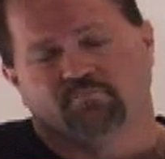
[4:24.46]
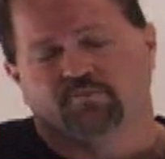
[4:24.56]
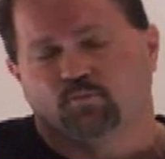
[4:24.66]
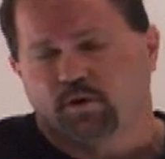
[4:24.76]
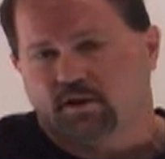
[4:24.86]

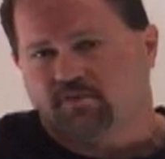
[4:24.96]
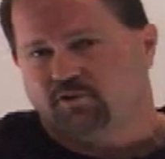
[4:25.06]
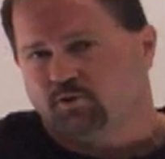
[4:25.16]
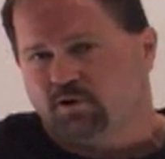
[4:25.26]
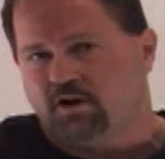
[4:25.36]
if
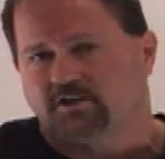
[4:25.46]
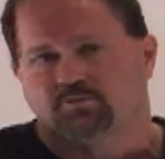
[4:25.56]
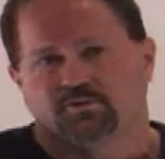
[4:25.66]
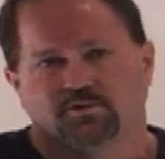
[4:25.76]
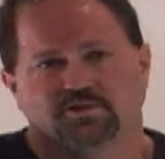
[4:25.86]
you were honest
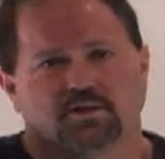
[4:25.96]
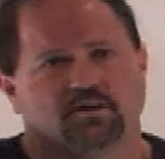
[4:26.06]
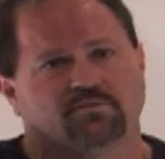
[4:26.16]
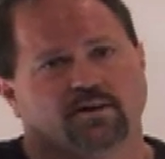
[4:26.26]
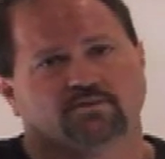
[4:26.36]
with
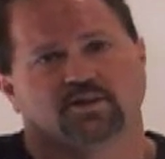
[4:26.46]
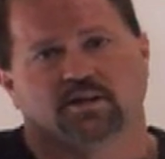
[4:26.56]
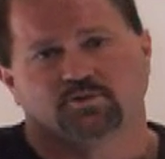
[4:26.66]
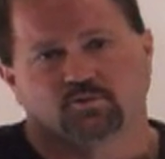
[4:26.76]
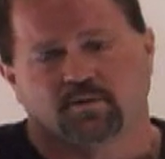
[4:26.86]
yourself, I was
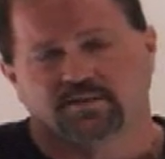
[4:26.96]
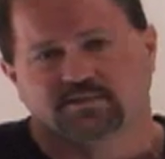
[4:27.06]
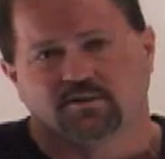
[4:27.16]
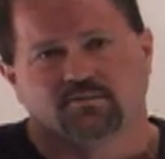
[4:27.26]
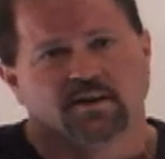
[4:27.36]
honest with
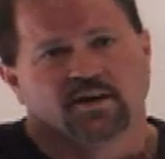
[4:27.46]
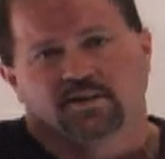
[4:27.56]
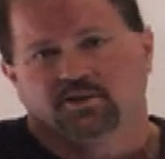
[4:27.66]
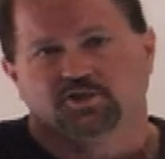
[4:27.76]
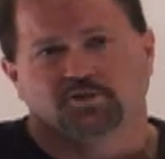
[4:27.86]
myself,
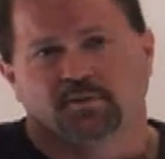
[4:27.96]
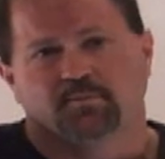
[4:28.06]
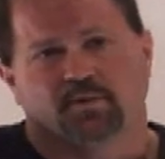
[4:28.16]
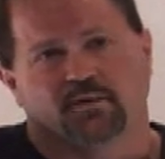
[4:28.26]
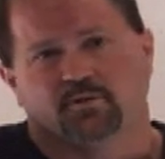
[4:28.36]
there's just
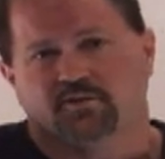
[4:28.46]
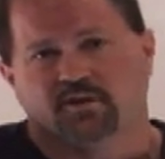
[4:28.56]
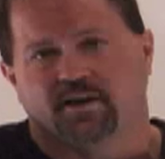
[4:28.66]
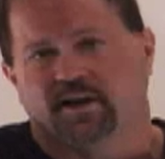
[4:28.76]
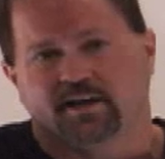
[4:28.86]
people I'd rather
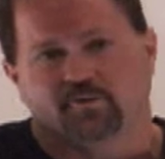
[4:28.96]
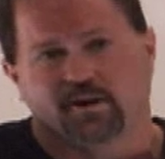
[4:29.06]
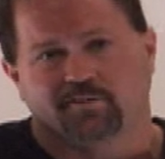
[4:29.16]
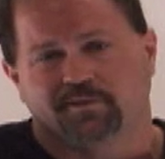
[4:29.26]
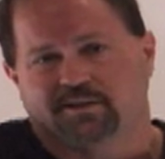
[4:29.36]
not hang
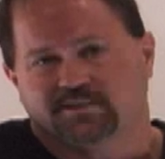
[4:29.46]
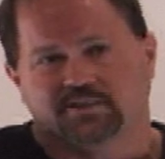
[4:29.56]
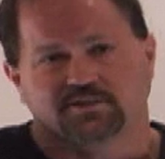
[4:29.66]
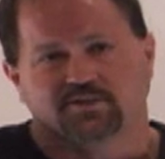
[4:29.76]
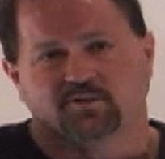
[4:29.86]
around because I
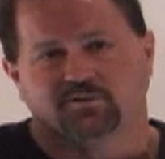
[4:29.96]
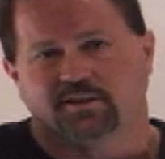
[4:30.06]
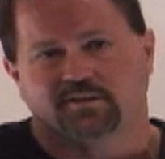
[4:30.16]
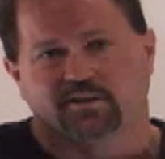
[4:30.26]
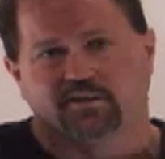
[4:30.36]
just don't
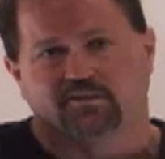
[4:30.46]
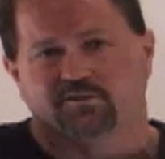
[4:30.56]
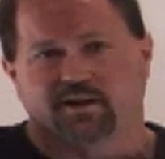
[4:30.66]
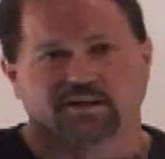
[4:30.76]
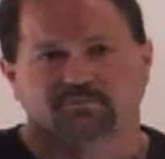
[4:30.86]
think they're
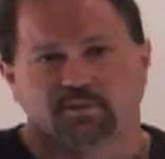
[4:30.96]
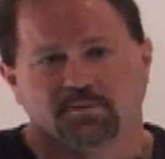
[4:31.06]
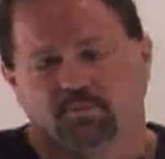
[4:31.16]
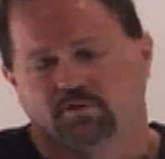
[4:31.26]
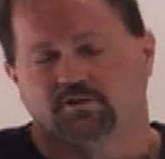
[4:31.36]
nice
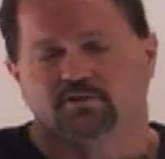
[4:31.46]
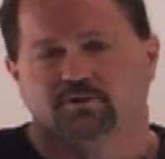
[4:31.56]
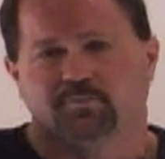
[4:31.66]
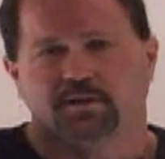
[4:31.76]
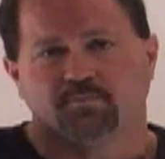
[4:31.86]
people or
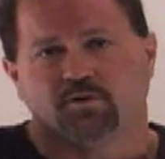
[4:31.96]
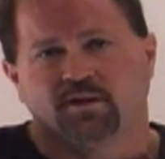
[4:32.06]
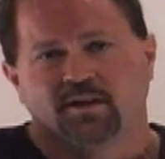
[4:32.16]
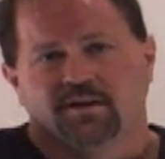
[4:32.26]
good people.